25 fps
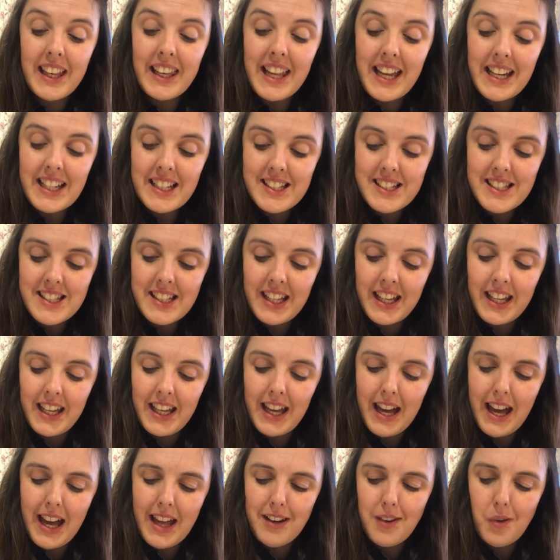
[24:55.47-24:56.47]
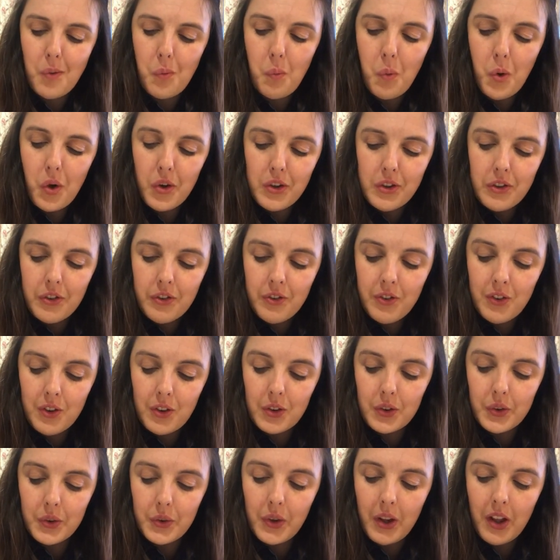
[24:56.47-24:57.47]
legacy, and a
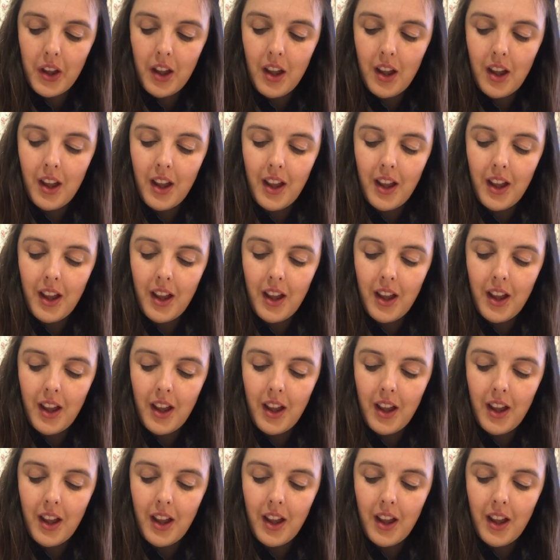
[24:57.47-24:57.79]
wonderful